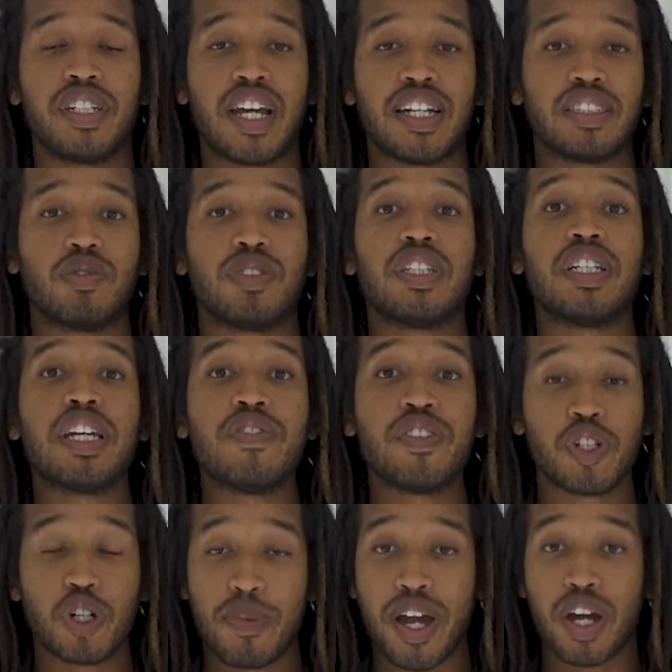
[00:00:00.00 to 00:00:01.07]
As I was leaving
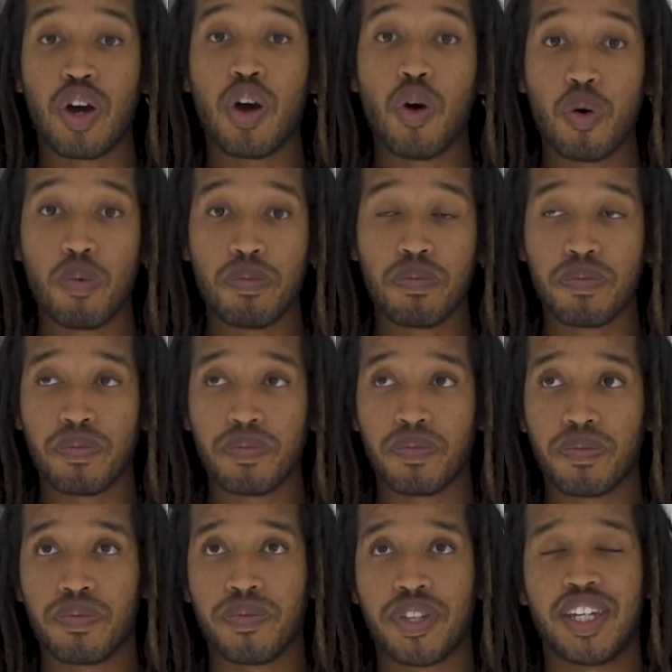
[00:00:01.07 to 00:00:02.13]
to go back home,
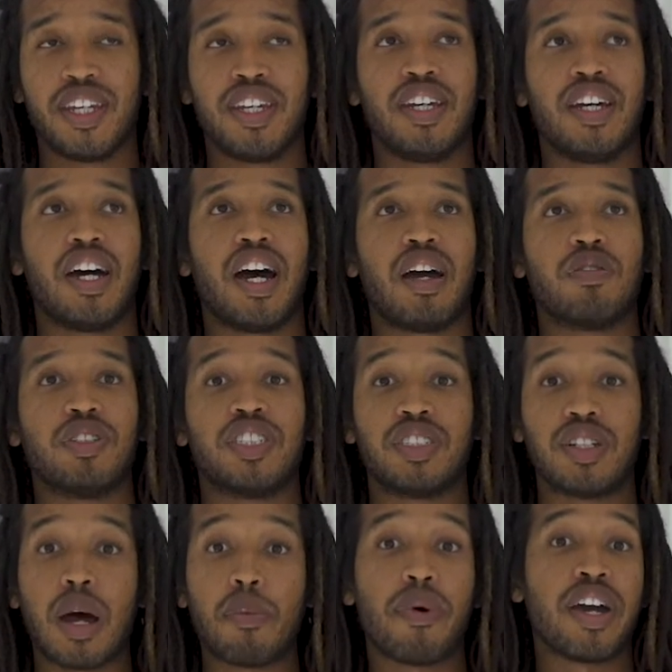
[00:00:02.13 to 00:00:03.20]
I was
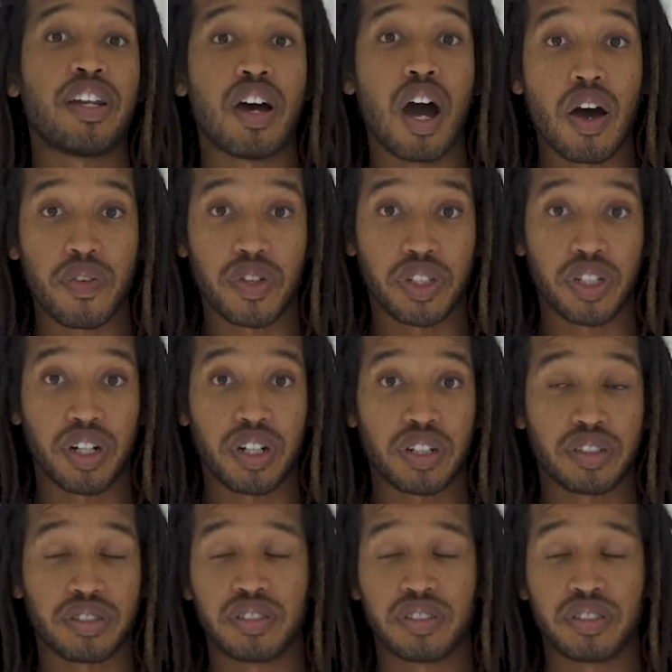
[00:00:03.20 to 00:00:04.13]
stopped by an officer.